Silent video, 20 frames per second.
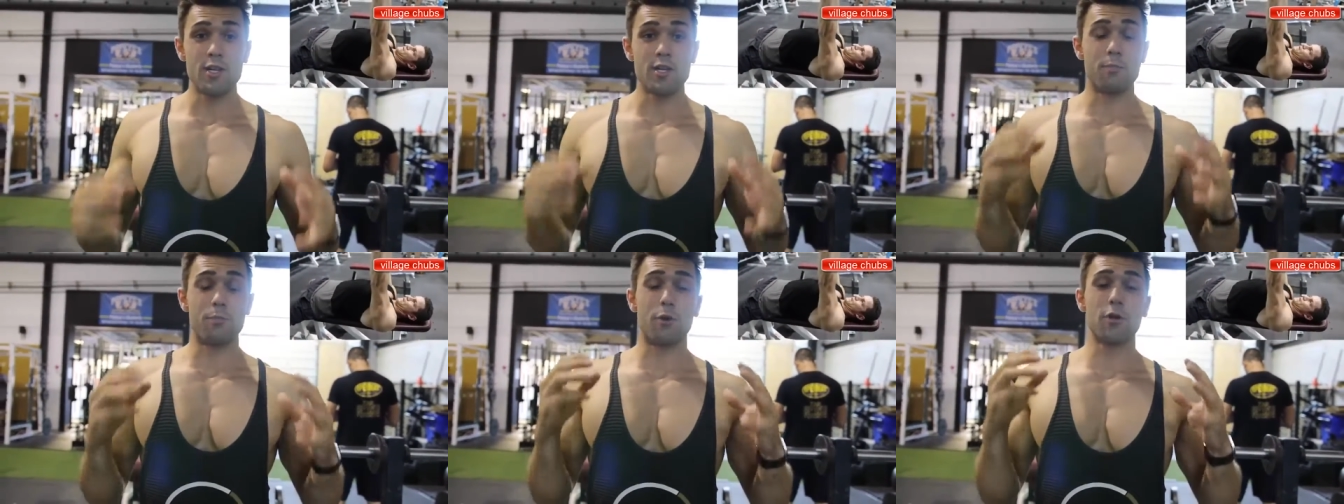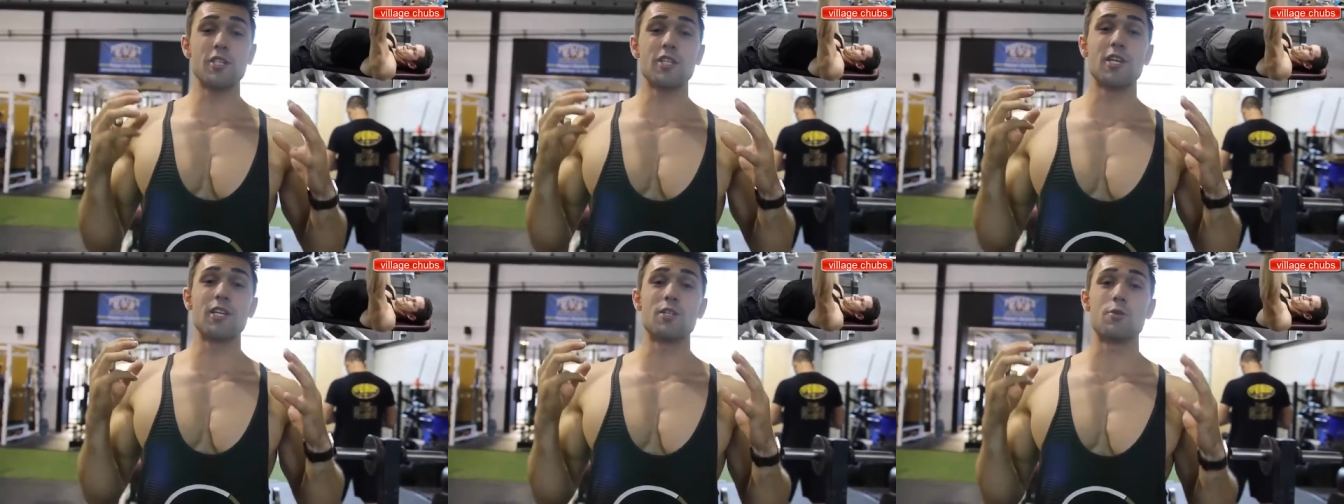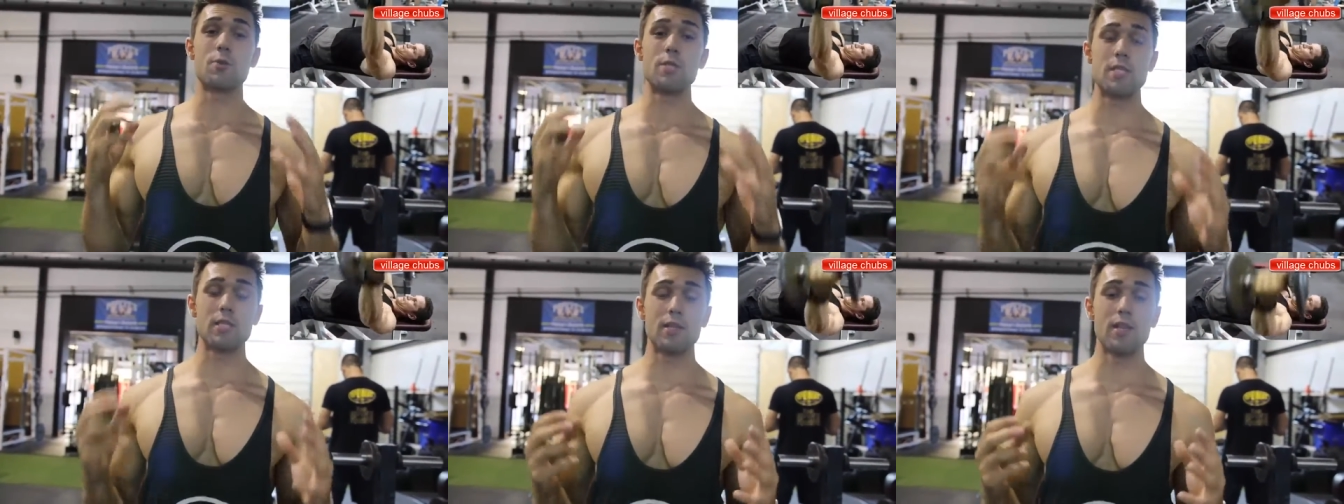You're pushing
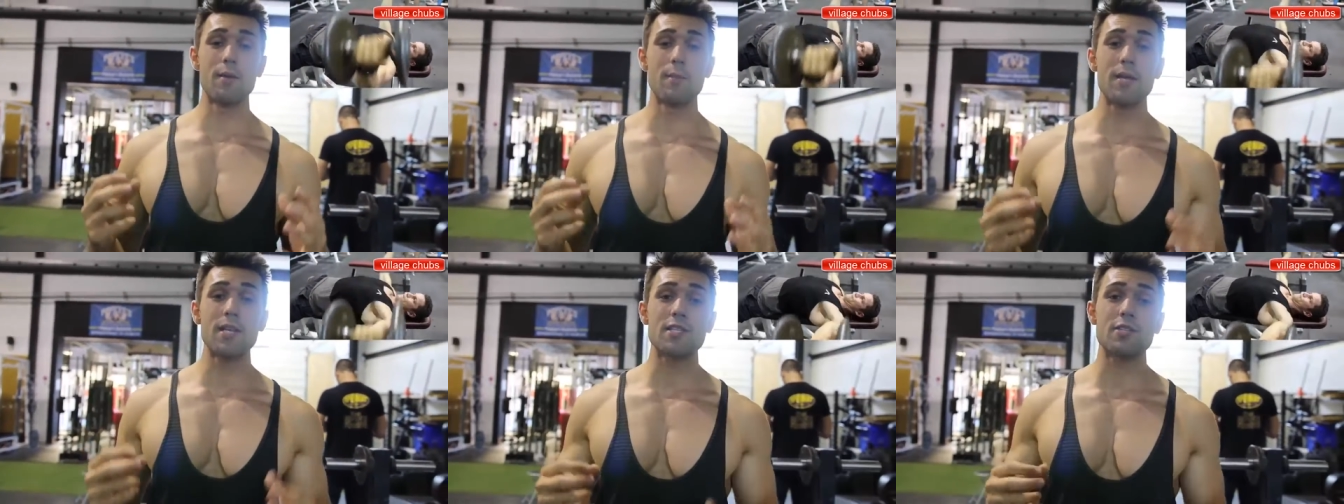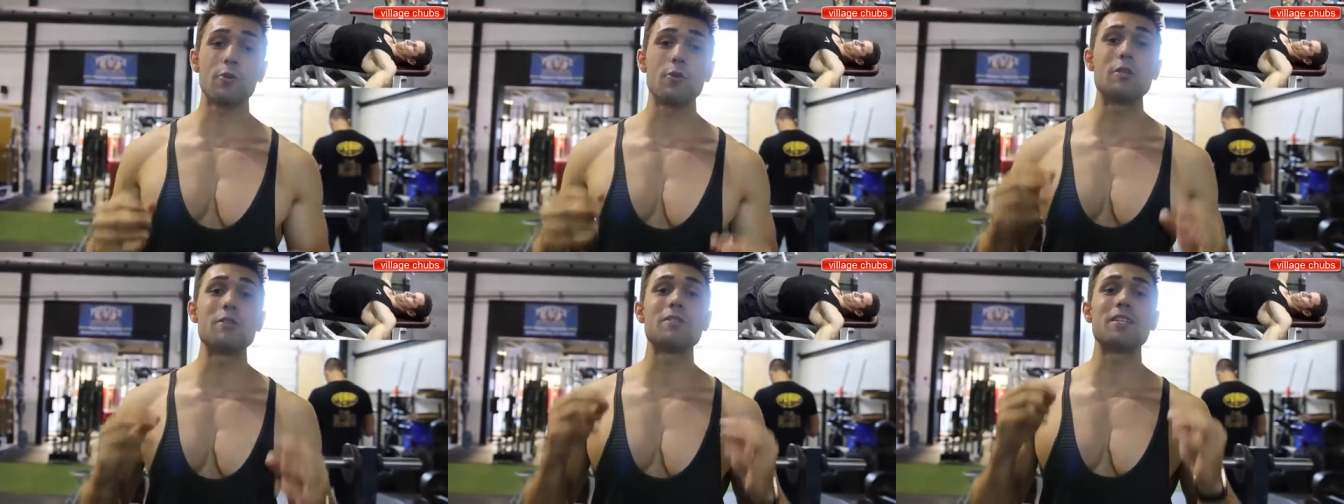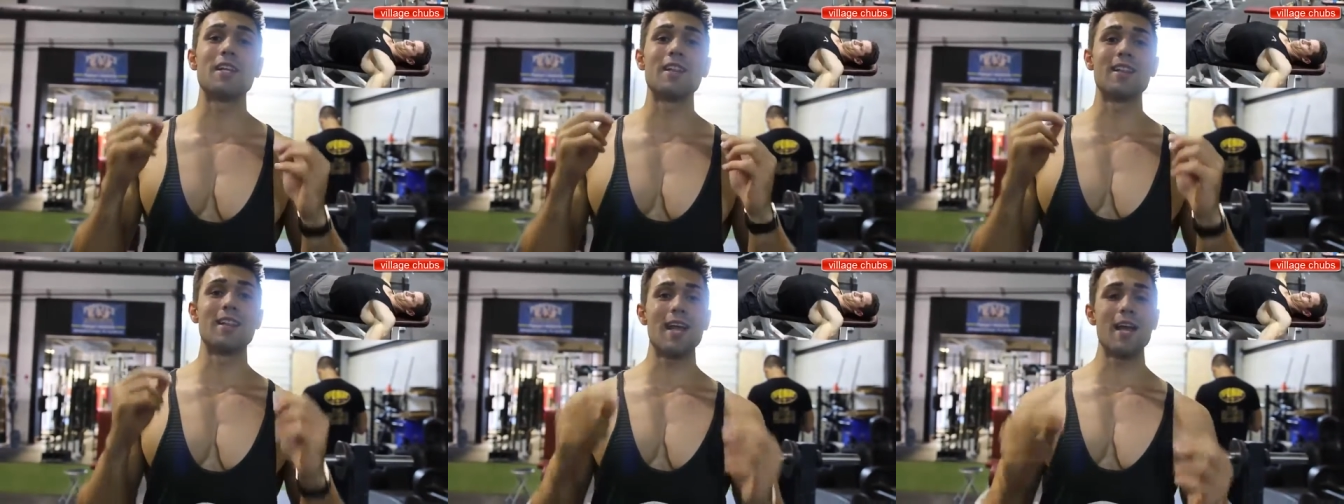it to its limit, so
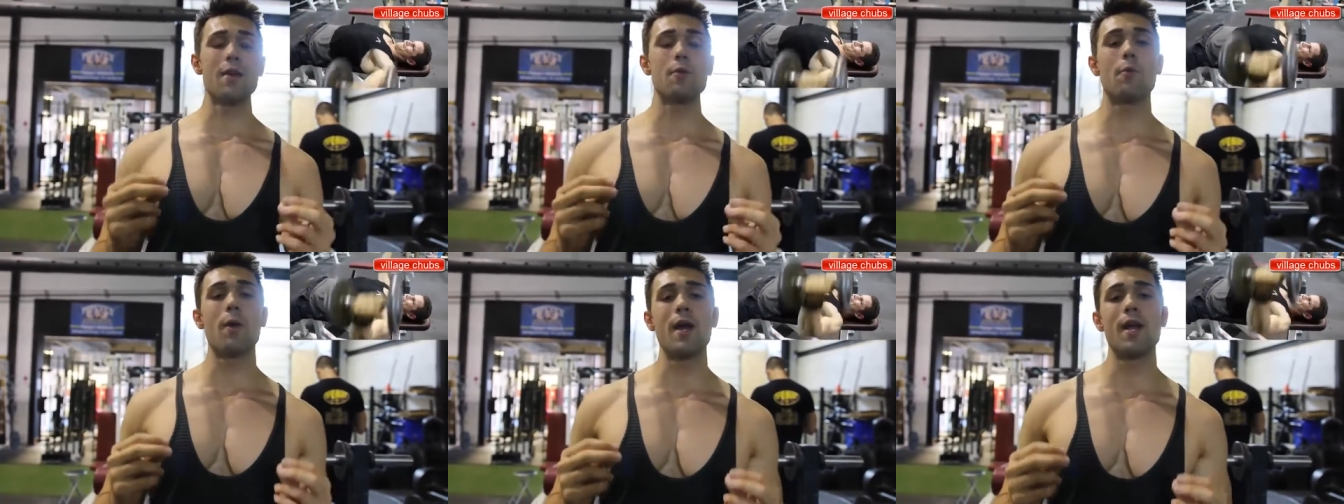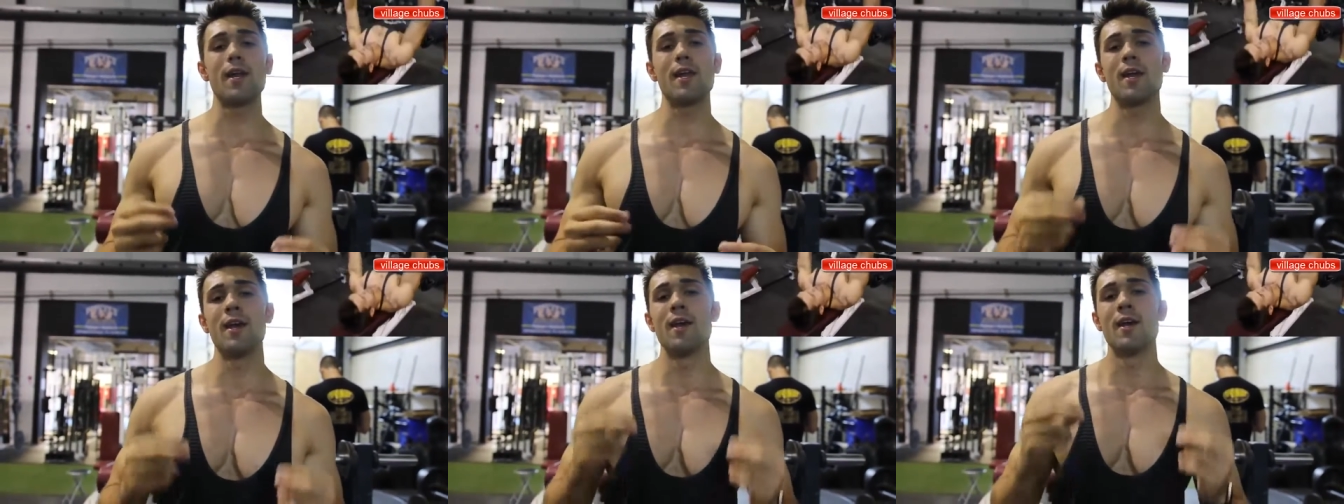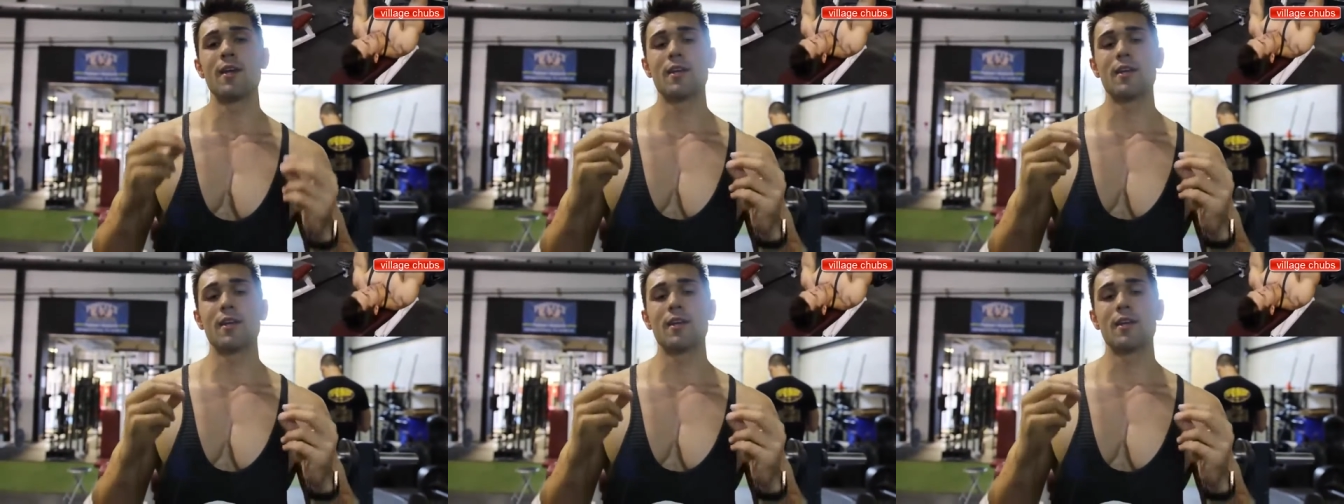use a light weight.